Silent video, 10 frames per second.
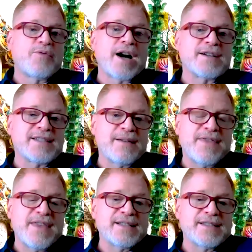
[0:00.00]
are some
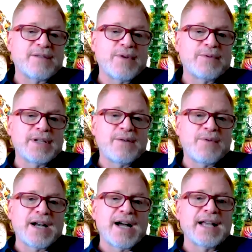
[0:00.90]
things that we really
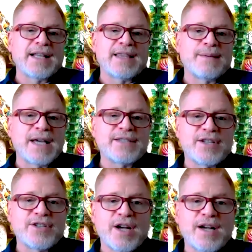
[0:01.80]
want to highlight the
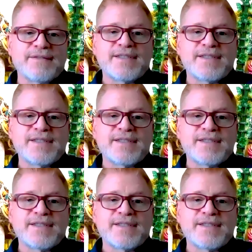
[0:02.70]
message of.